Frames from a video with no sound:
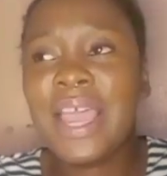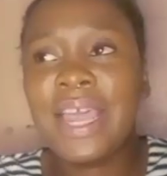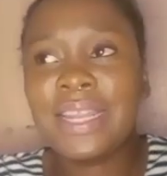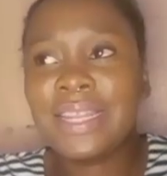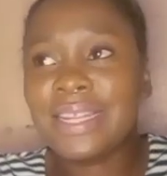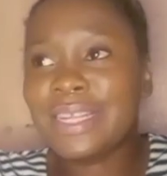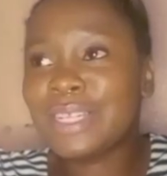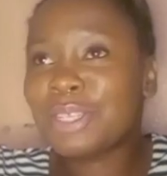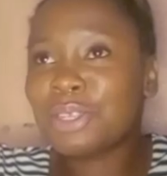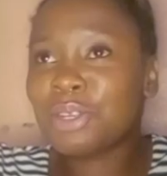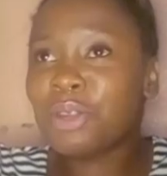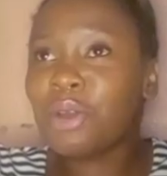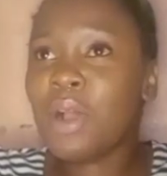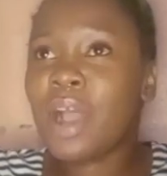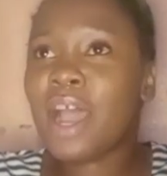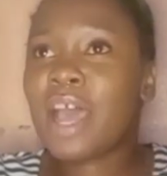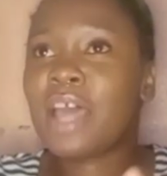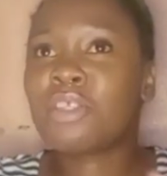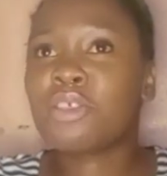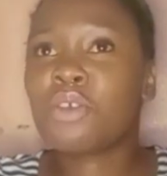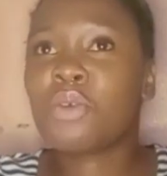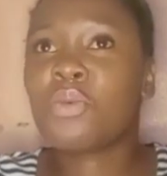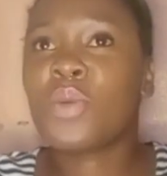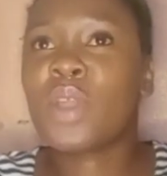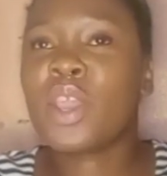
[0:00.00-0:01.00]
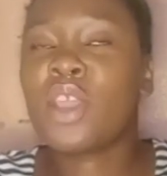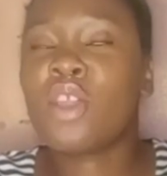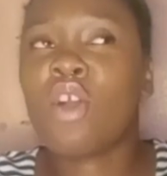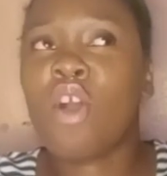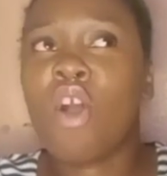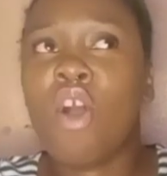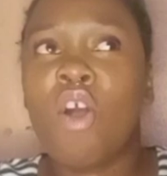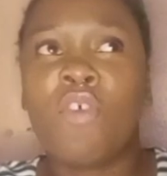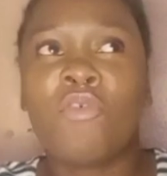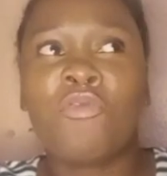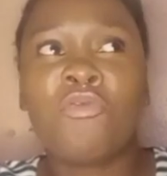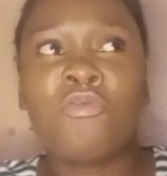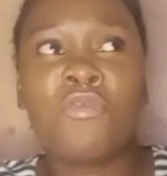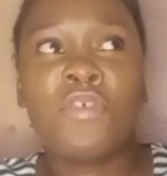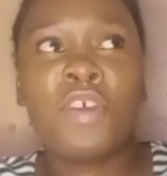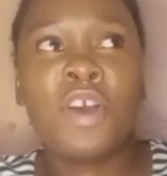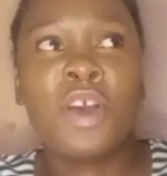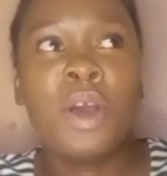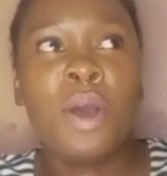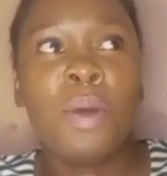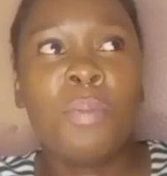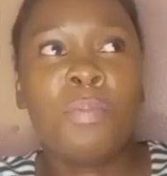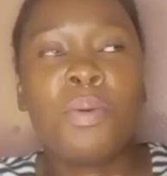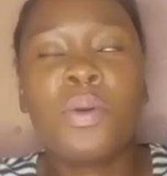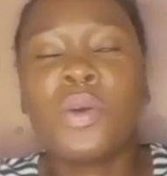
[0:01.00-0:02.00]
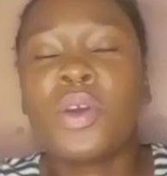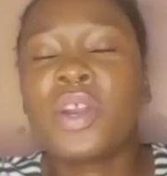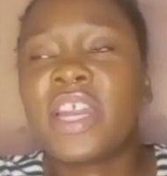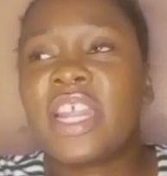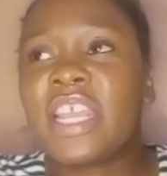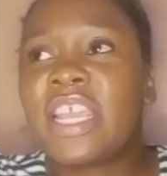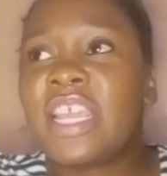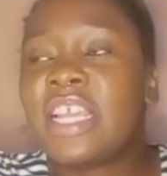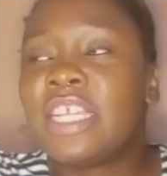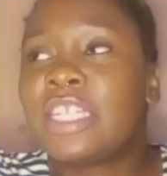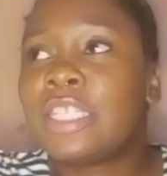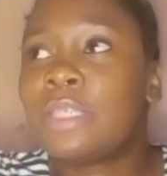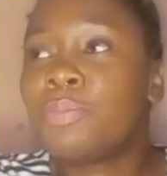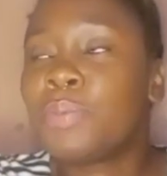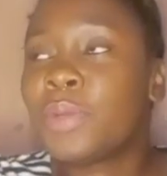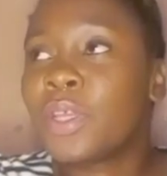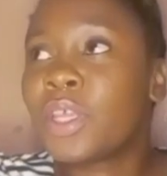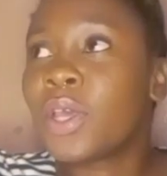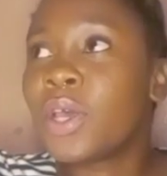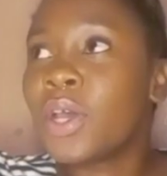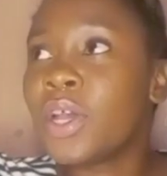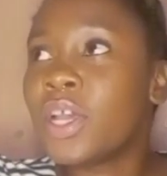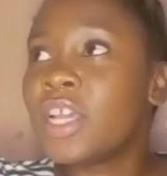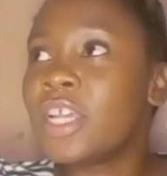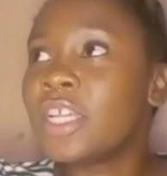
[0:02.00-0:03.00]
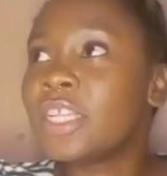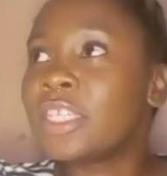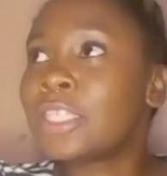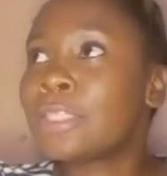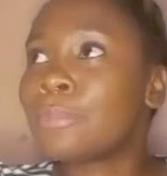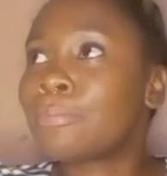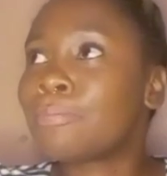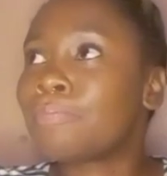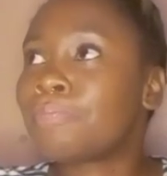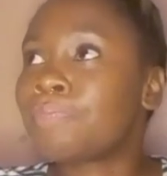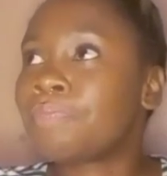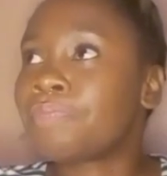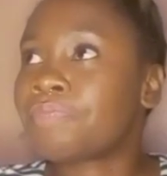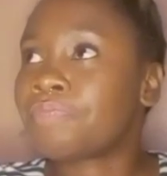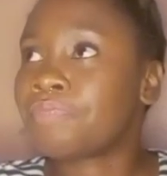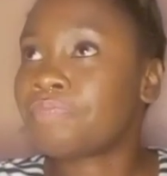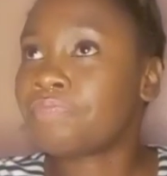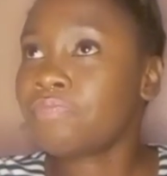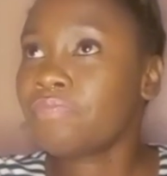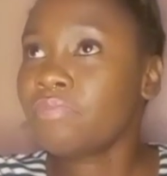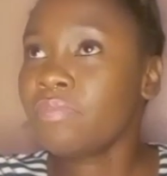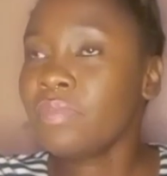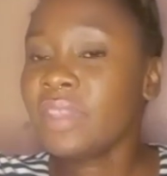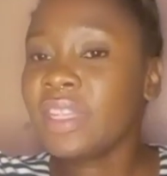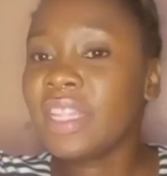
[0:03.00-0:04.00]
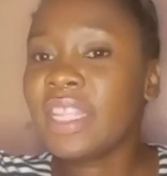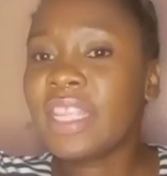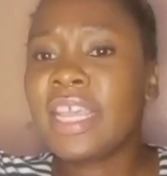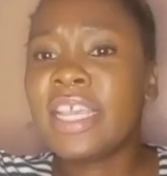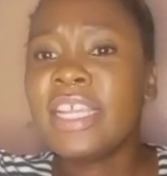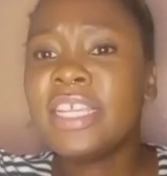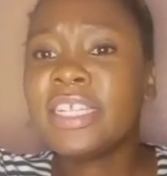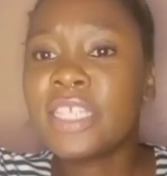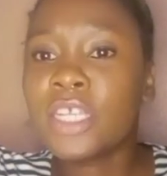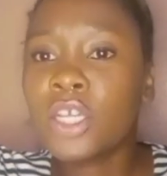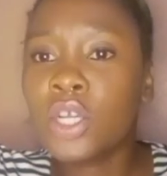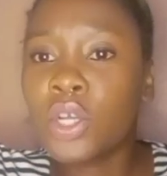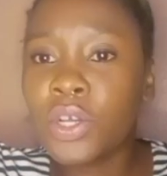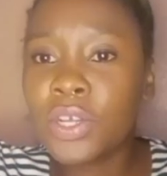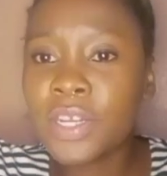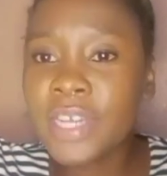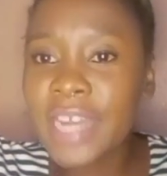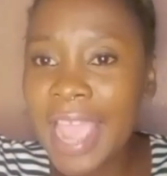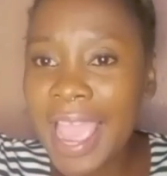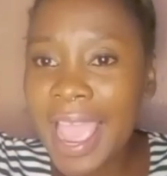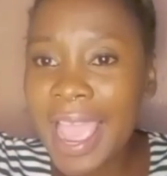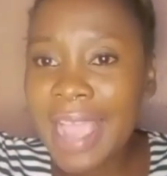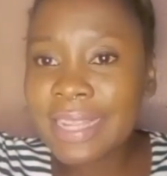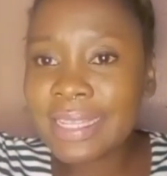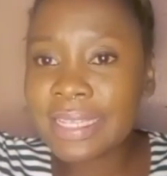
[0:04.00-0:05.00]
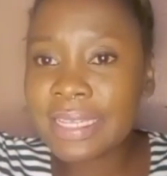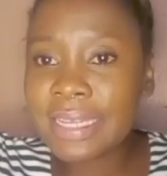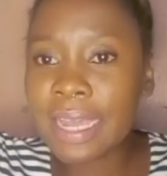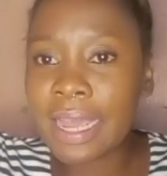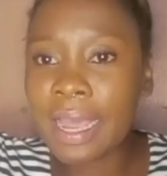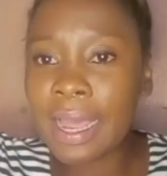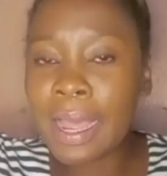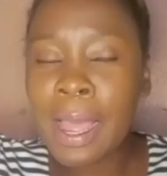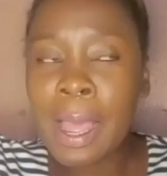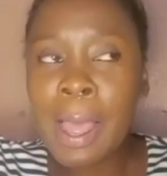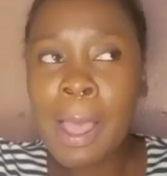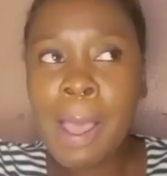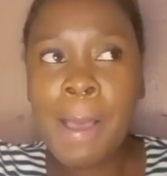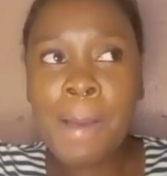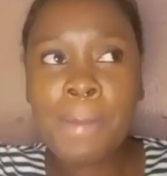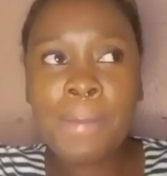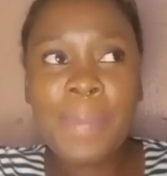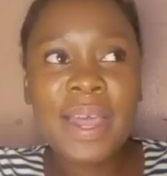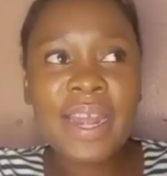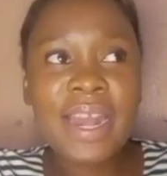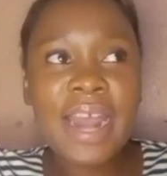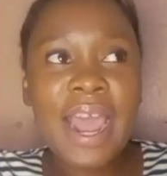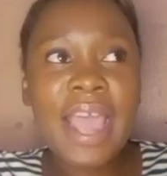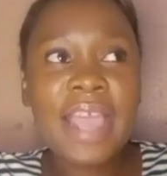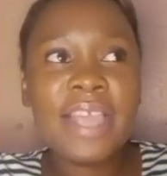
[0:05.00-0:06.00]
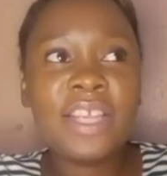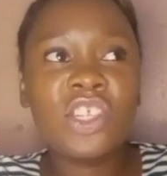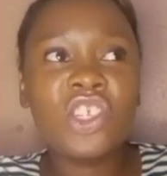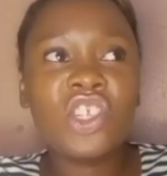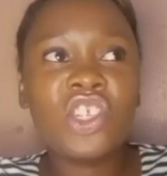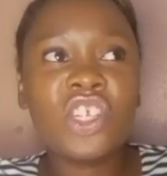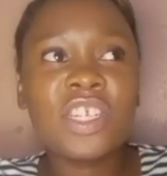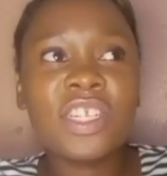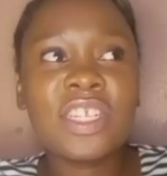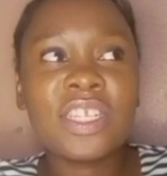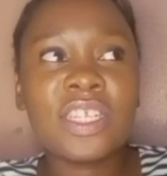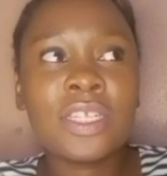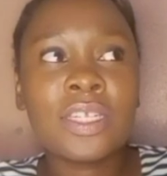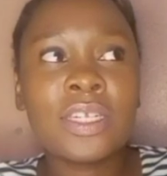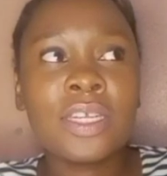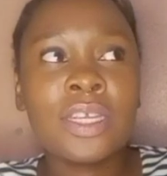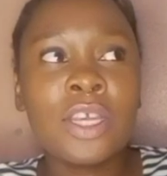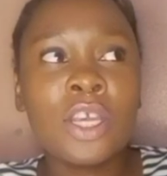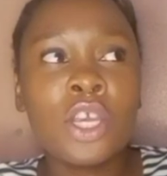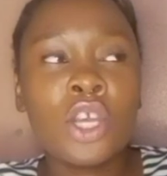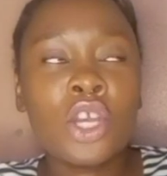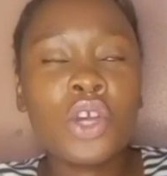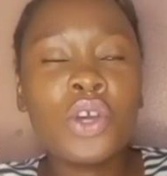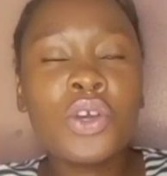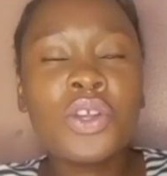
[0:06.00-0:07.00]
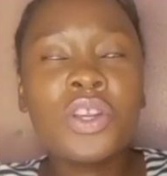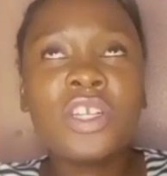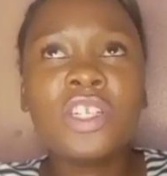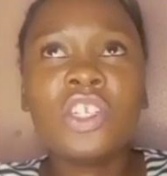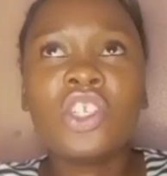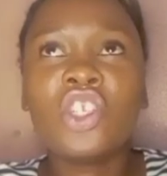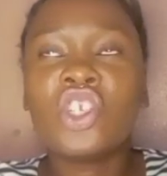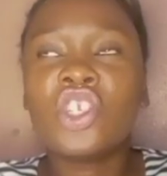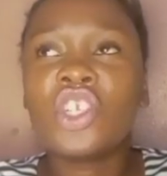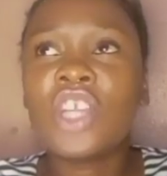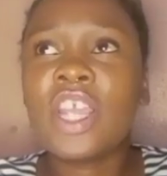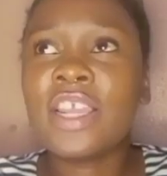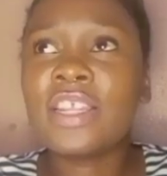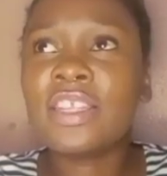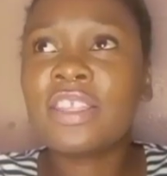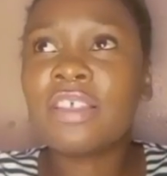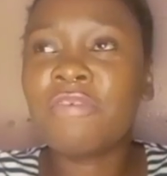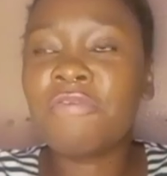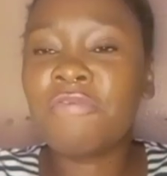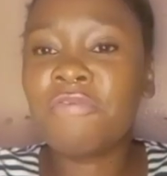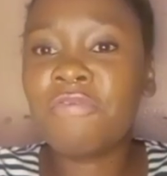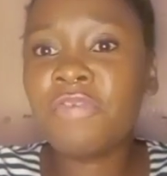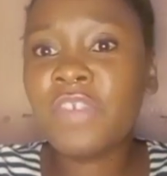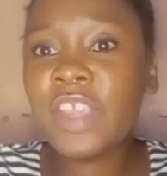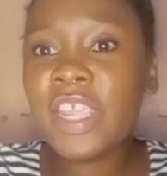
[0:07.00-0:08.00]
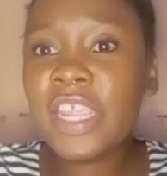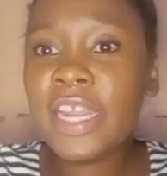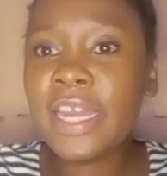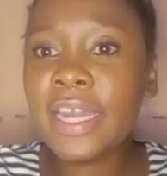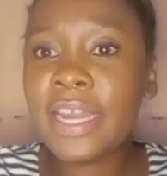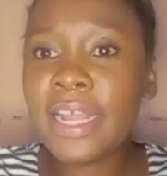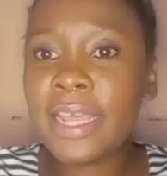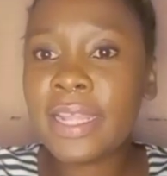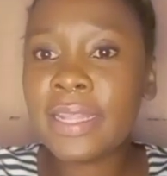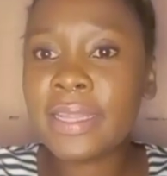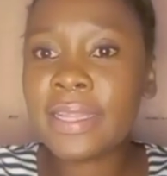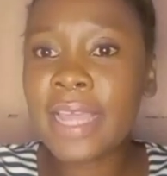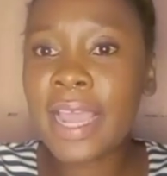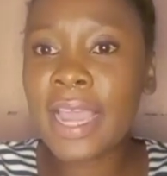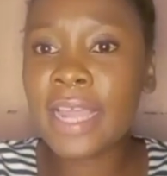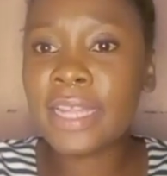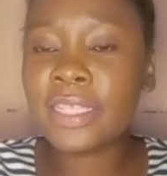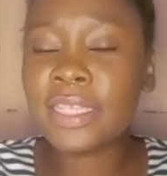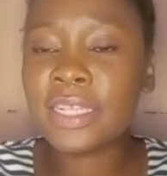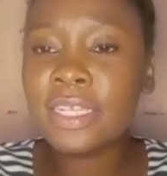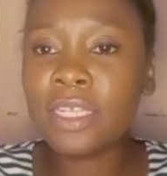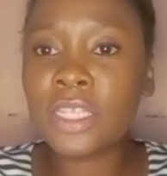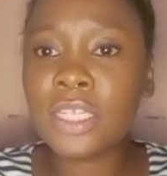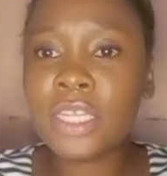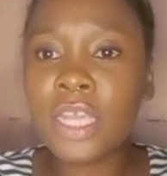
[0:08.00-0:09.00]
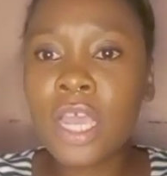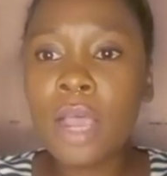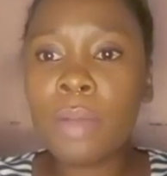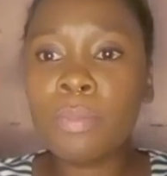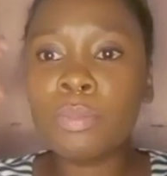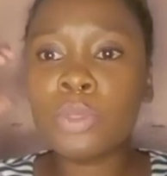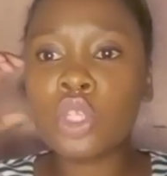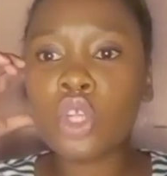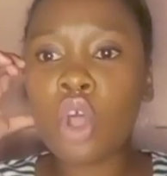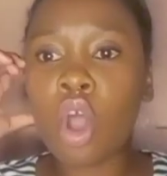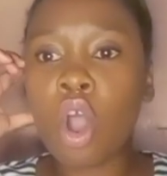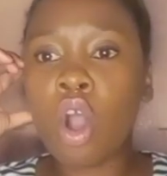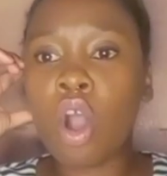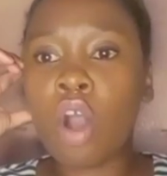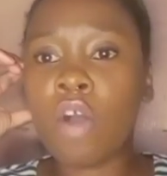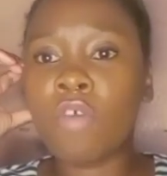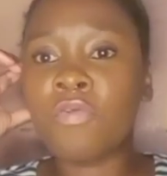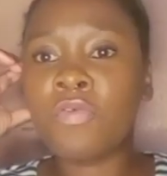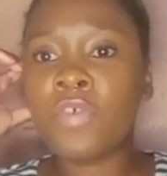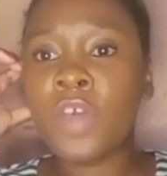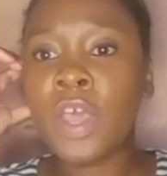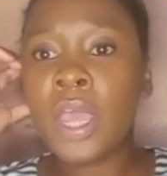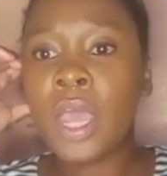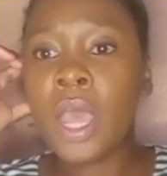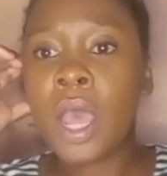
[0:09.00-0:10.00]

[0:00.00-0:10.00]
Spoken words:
There's no other way of putting it, because he's a good actor, but I just couldn't shake the feeling that in terms of